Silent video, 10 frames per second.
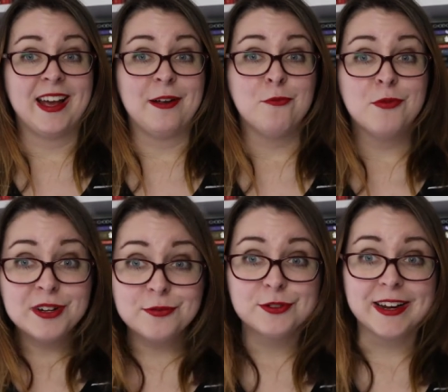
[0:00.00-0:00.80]
a
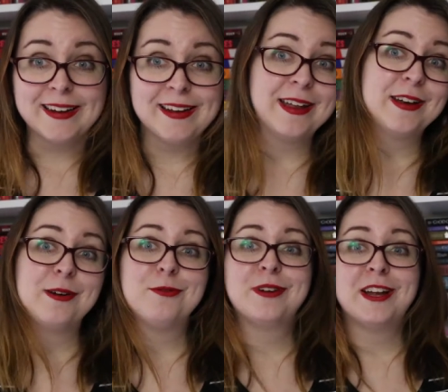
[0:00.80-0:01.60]
wonderful day, and I
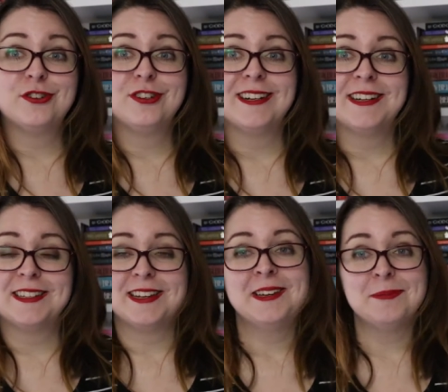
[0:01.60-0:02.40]
will catch you guys
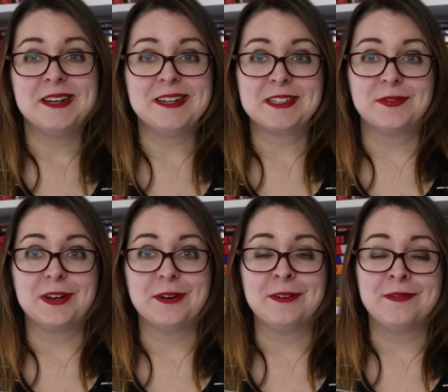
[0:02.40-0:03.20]
in my next
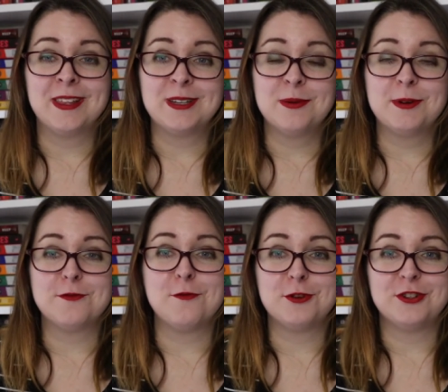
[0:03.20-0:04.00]
video. Thanks so much
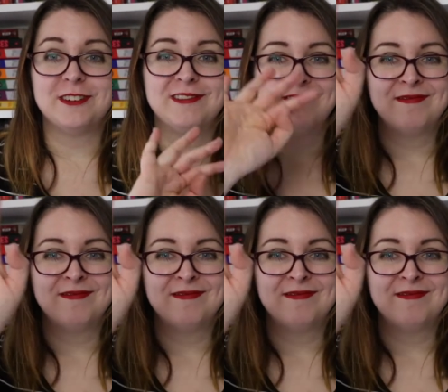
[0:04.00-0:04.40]
for watching.